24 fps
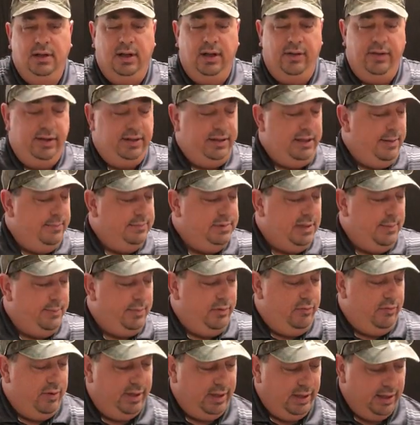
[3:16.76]
uh, the temp's up
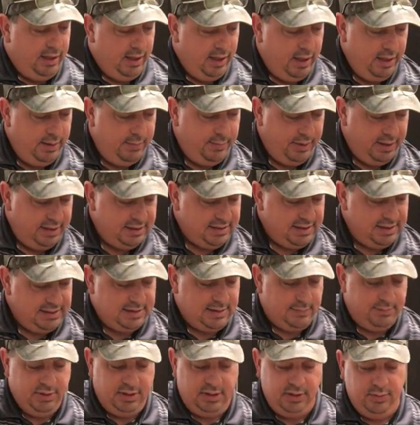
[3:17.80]
and running. But
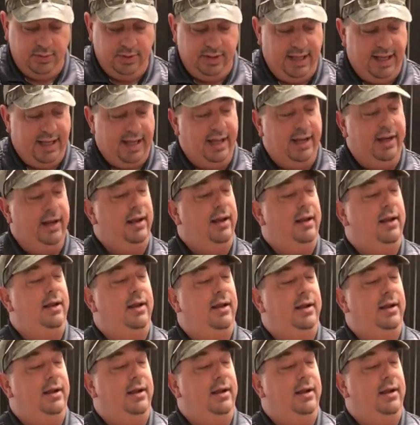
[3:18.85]
since I'm doing that,